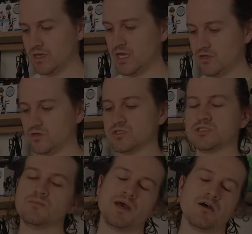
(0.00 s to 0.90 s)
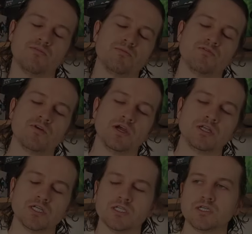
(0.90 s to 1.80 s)
it uses the power from the phone,
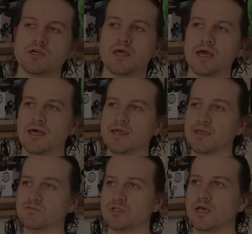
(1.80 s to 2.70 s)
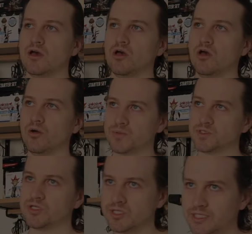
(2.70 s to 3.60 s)
so that gives you that
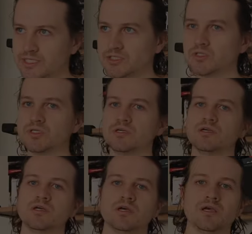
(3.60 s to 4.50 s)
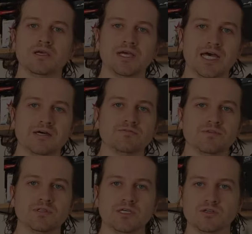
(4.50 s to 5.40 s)
opportunity to have
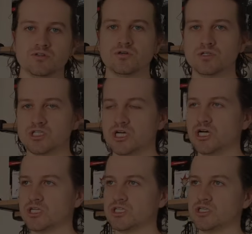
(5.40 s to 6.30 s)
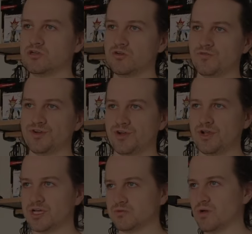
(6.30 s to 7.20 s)
the controller charge your phone
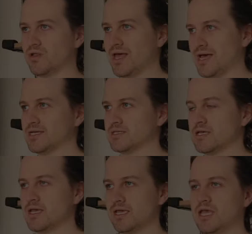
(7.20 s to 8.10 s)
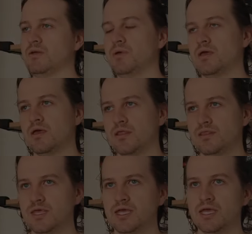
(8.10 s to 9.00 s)
as well as keep
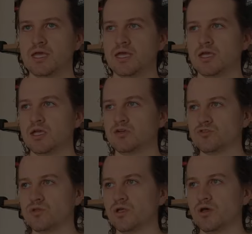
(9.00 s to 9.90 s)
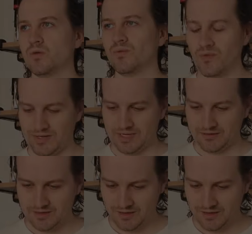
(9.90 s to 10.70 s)
the controller working.